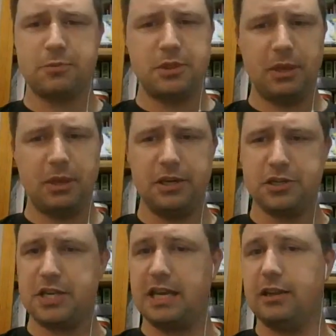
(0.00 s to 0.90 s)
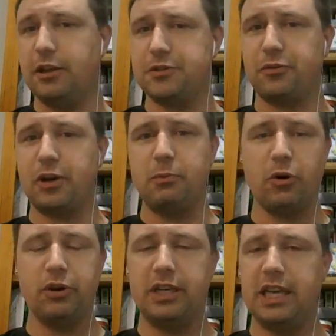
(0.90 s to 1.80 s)
Simulator, just download this free
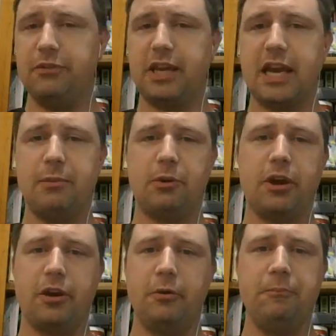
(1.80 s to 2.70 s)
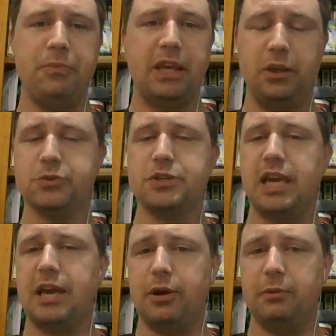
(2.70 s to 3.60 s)
mod, give the game a go. You'll see
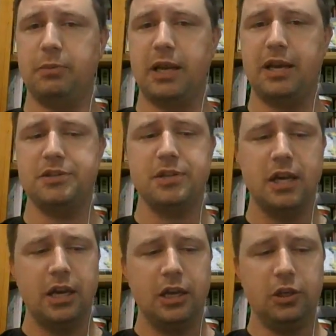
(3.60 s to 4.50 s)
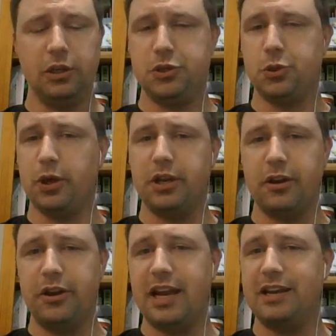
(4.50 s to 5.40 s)
how it plays. You'll enjoy it, no
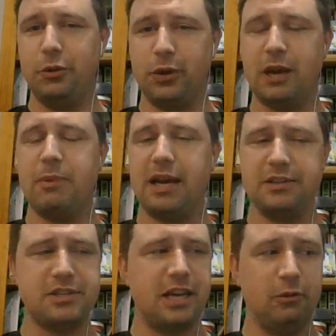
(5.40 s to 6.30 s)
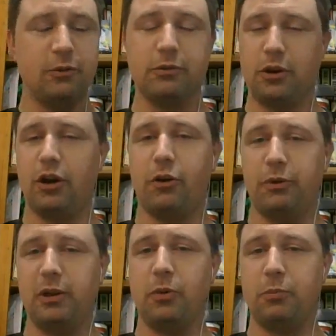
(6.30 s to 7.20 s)
doubt, and you'll come back and say, look, I
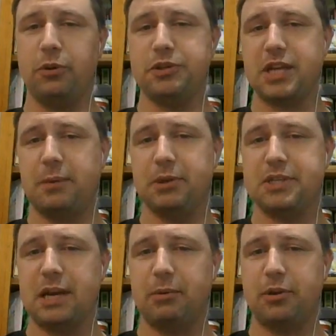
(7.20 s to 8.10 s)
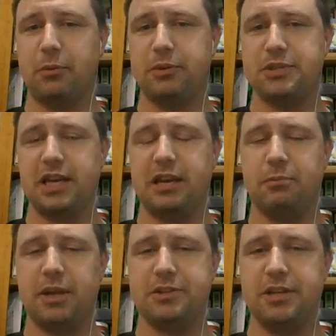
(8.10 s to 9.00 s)
really want to put this game on the tabletop and see how it
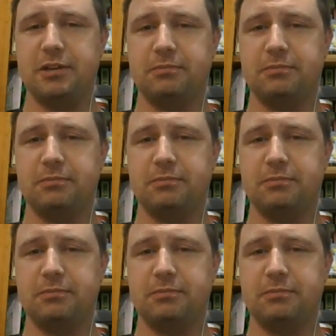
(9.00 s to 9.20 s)
plays there.